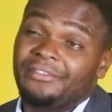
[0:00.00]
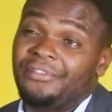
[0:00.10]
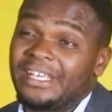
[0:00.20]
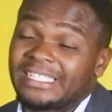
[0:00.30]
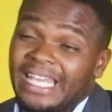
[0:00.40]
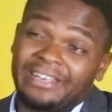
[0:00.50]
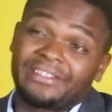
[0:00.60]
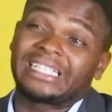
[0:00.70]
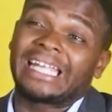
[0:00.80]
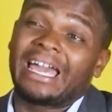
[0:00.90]
this and
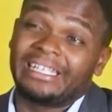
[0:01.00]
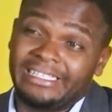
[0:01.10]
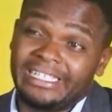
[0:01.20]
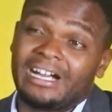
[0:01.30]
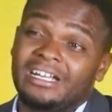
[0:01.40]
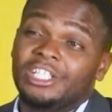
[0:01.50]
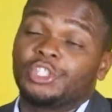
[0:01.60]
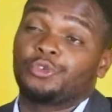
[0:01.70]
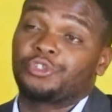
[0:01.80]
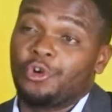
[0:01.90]
that idea
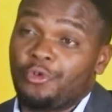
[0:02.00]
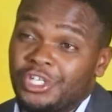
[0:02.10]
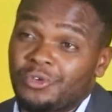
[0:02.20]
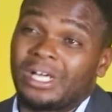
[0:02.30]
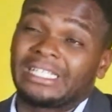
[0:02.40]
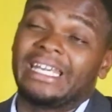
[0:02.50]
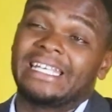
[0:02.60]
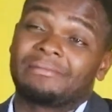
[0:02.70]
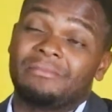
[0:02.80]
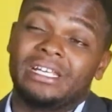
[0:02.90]
to see which one
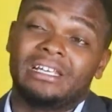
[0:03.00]
is